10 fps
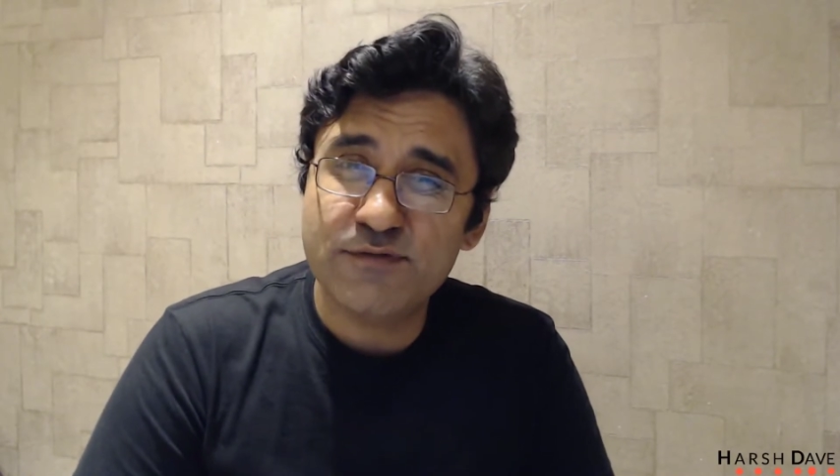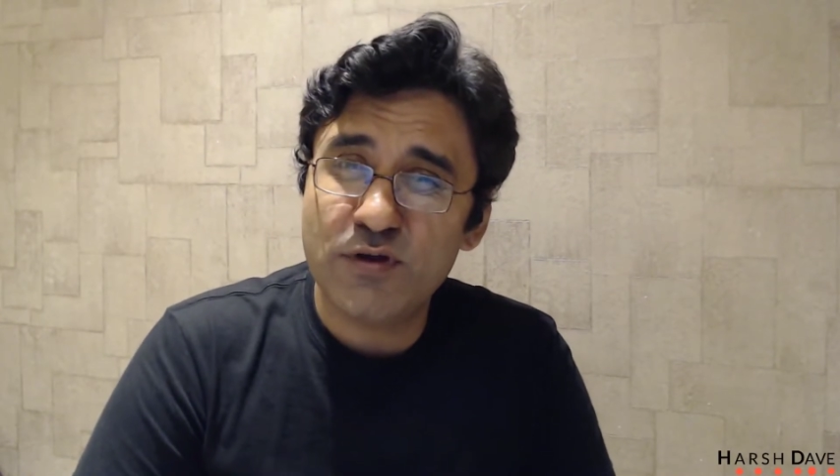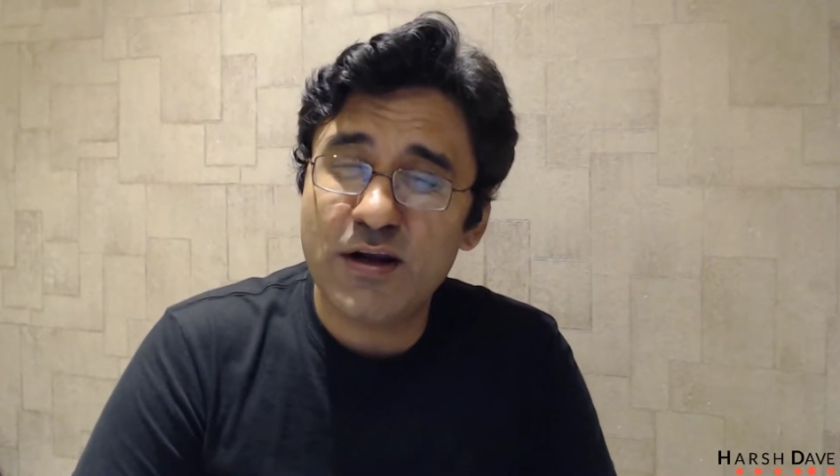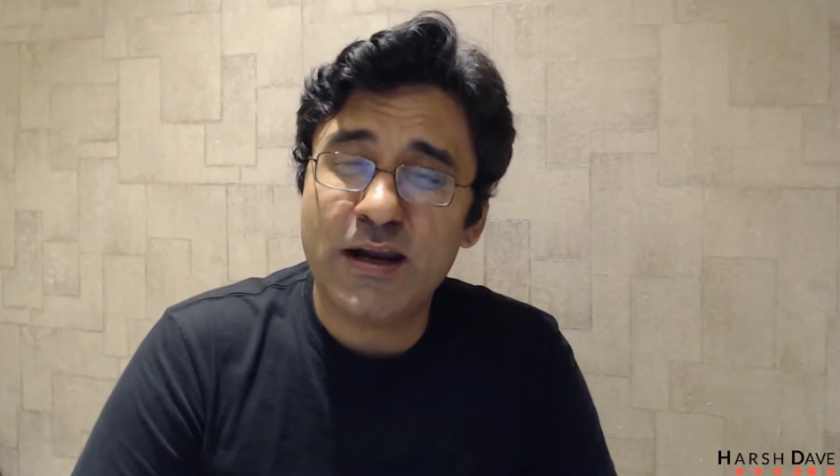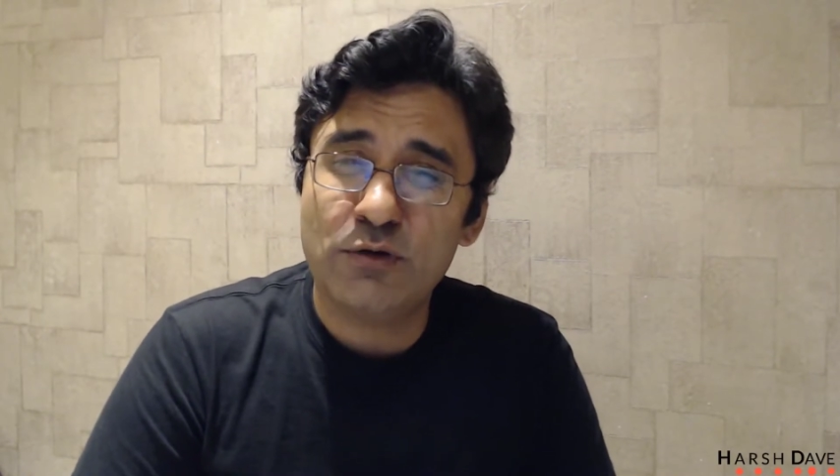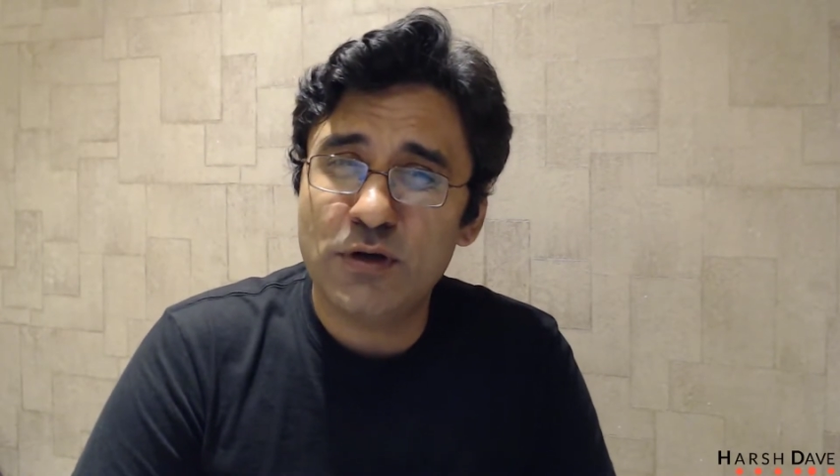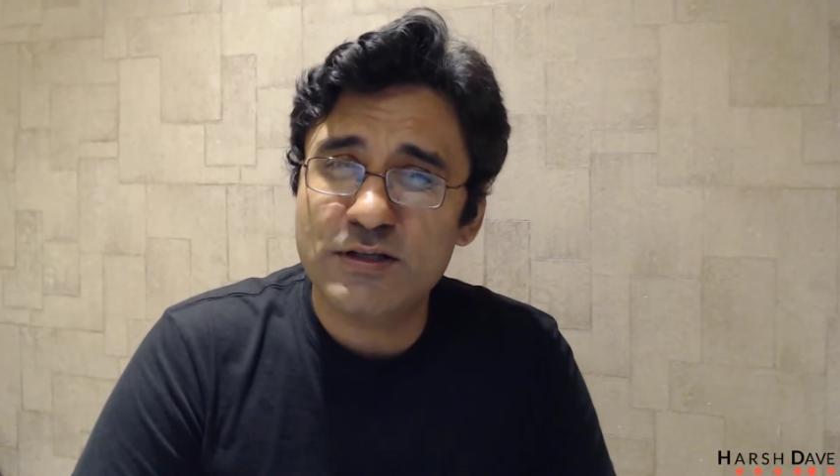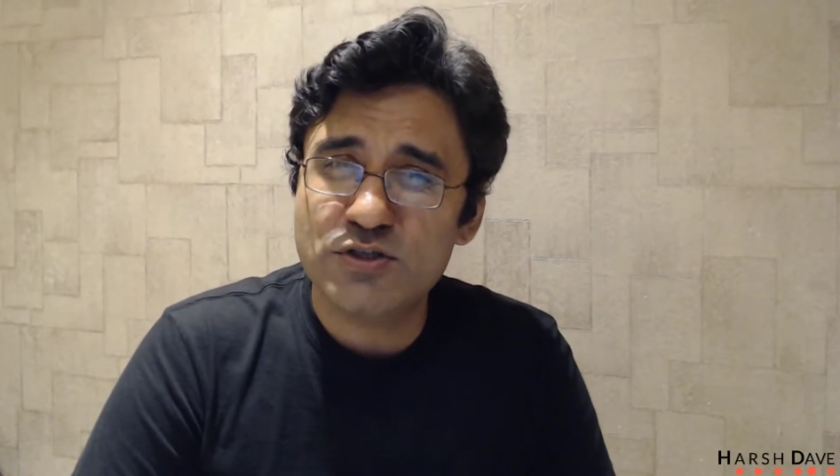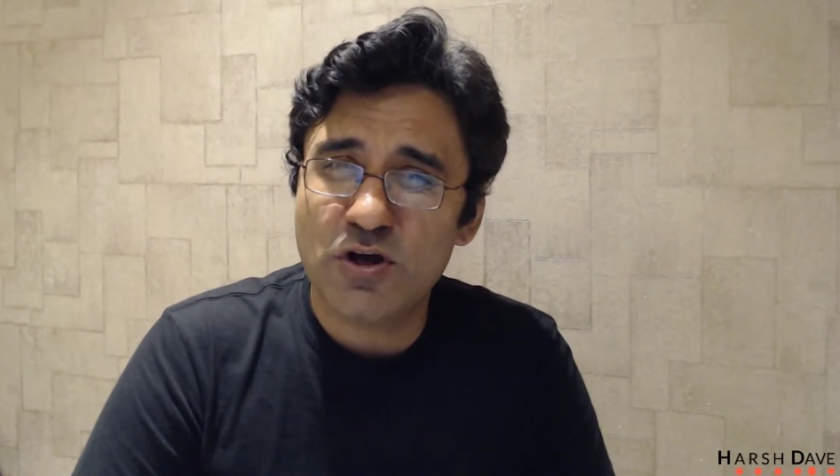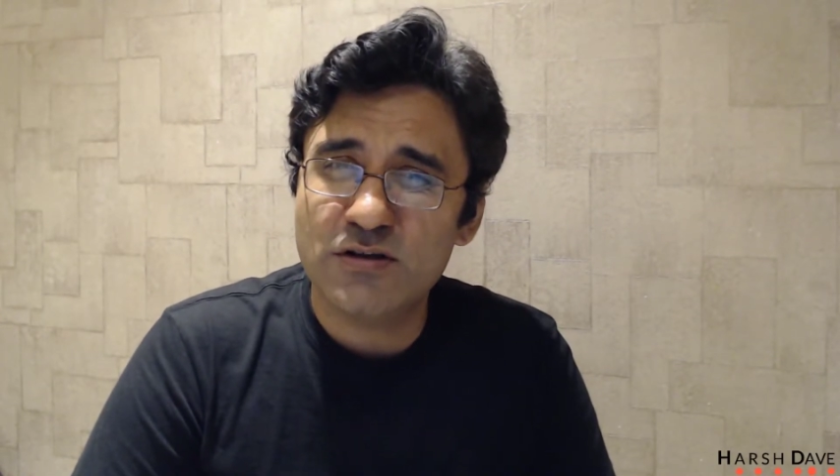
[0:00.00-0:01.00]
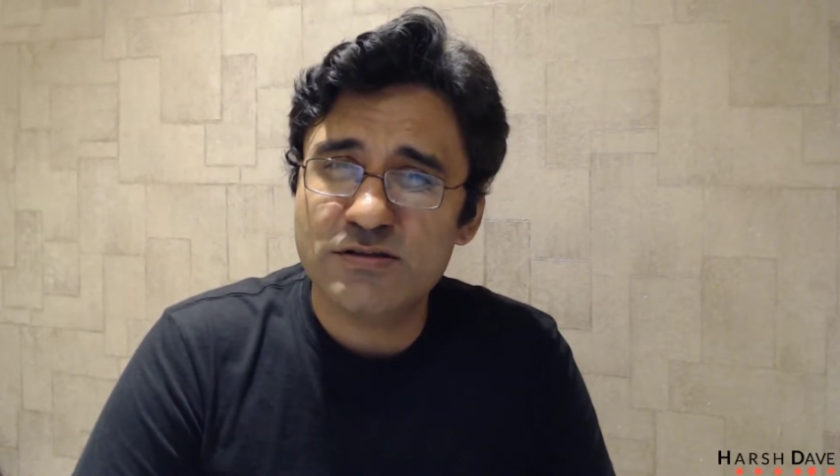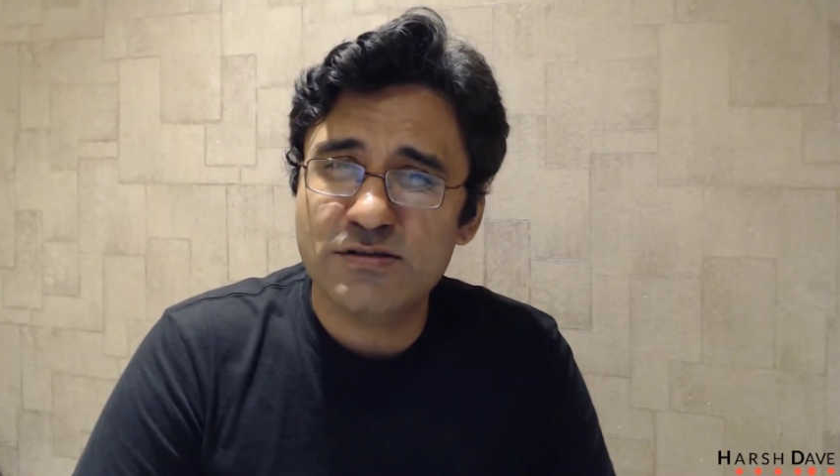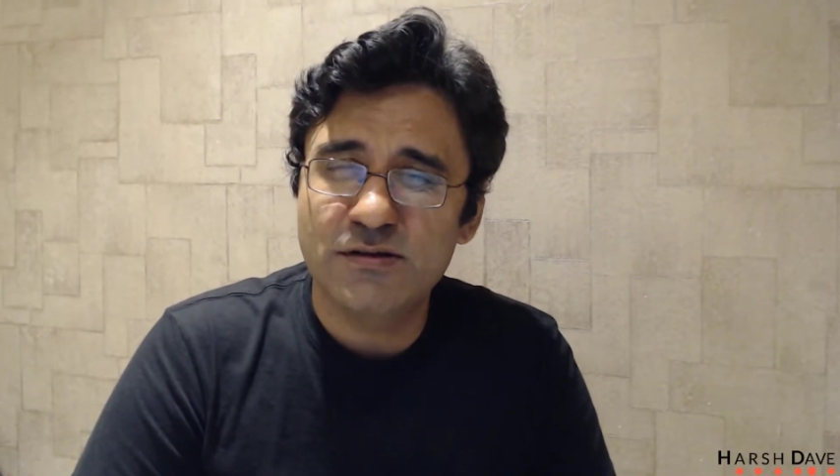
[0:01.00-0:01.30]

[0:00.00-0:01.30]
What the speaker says: if you are trying to learn songs?